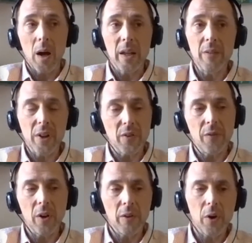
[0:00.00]
even at the
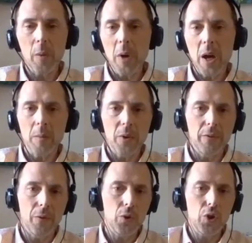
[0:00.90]
very, very bottom of
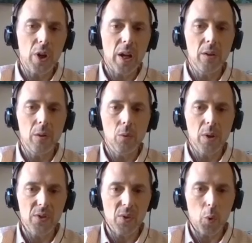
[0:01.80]
the food chain, you
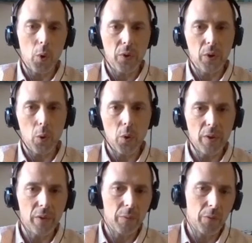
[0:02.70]
can support the
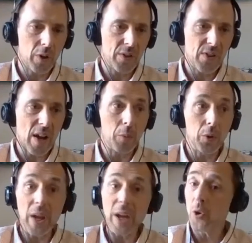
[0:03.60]
growth of, for
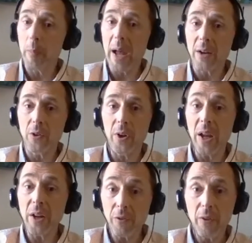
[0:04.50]
example, nitrobacteria,
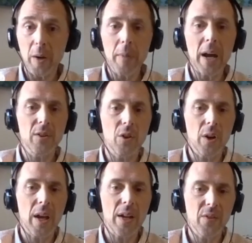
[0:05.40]
nitrifying
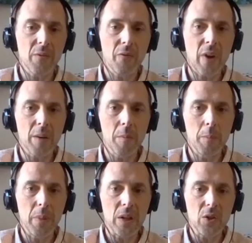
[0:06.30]
bacteria has a
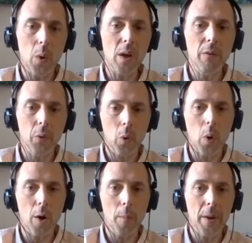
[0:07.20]
vitamin B12
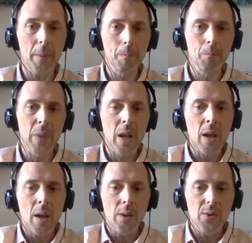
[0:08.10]
requirement.
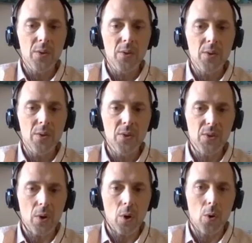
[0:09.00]

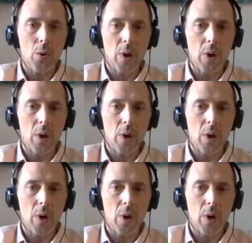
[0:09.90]
So